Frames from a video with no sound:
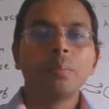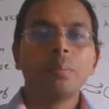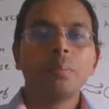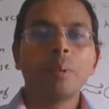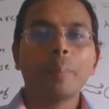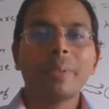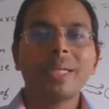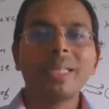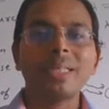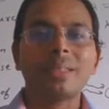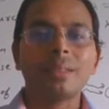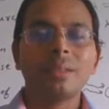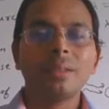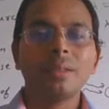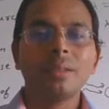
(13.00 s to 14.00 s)

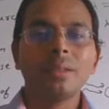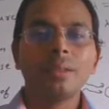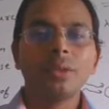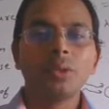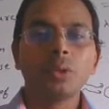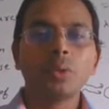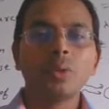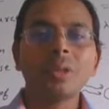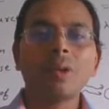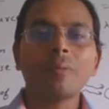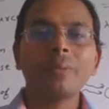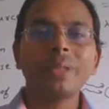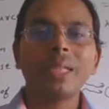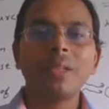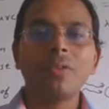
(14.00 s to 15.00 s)
propagates through the
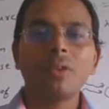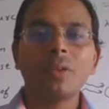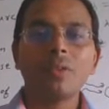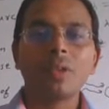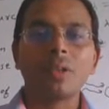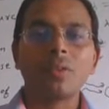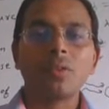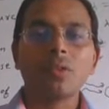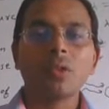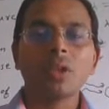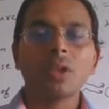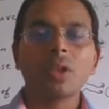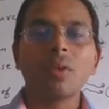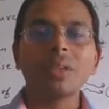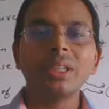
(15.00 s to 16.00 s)
optical fiber for
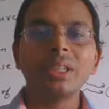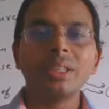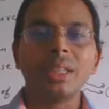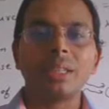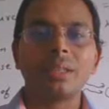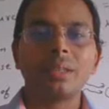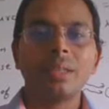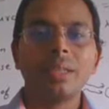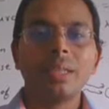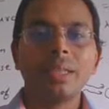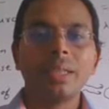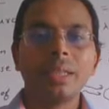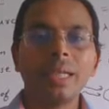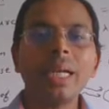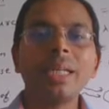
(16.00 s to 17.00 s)
long distance,
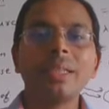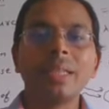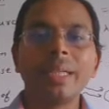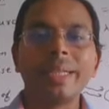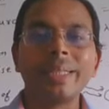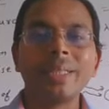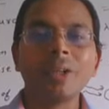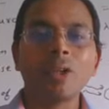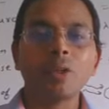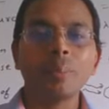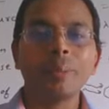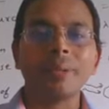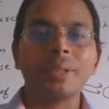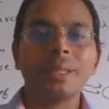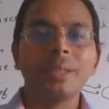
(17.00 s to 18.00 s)
and at the
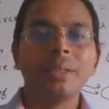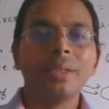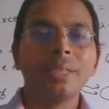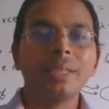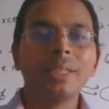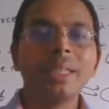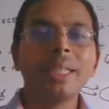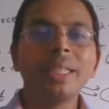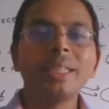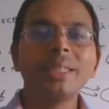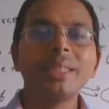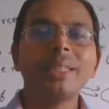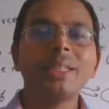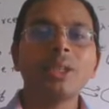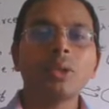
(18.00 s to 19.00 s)
output it gets
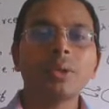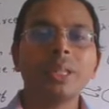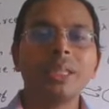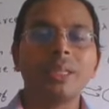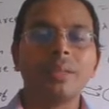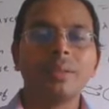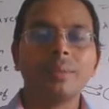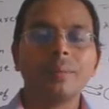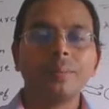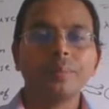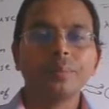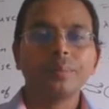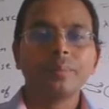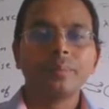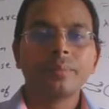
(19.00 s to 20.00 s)
distorted
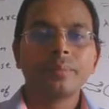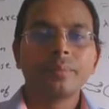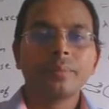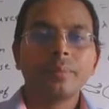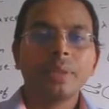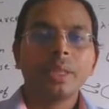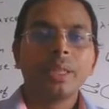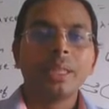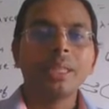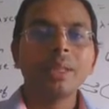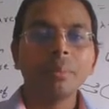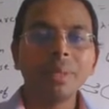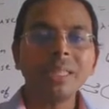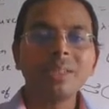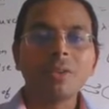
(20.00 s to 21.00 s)
in the
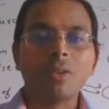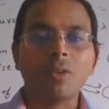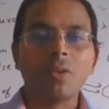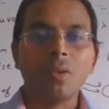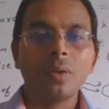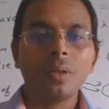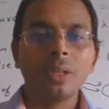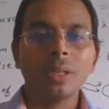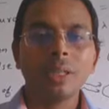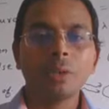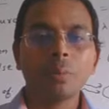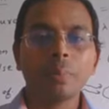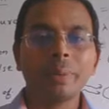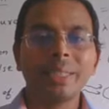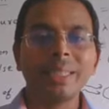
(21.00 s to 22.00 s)
means of
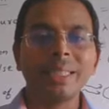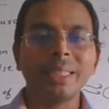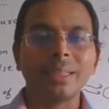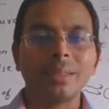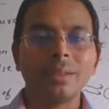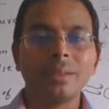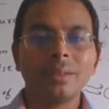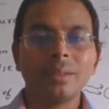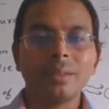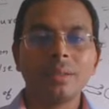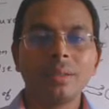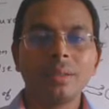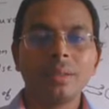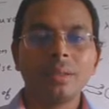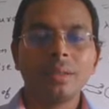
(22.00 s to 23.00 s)
spreading
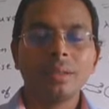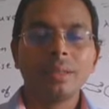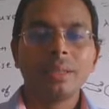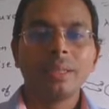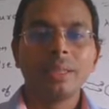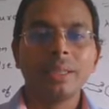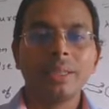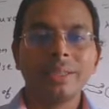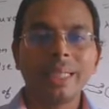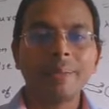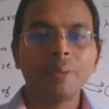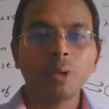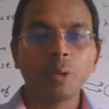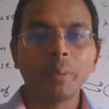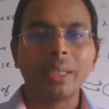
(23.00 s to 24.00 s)
in
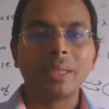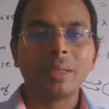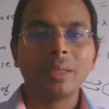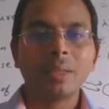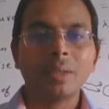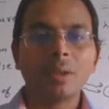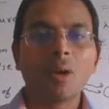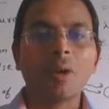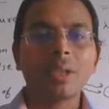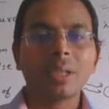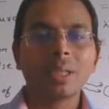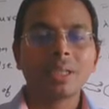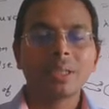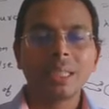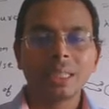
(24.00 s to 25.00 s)
time domain or
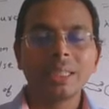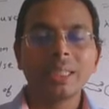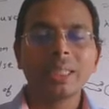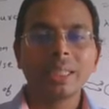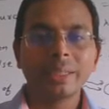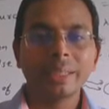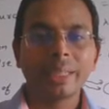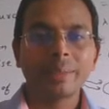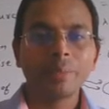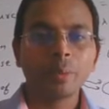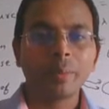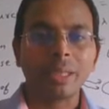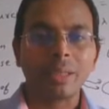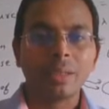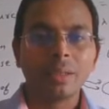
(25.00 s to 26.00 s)
contracting in time
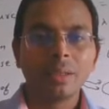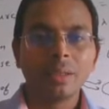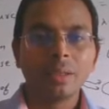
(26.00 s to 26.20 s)
domain.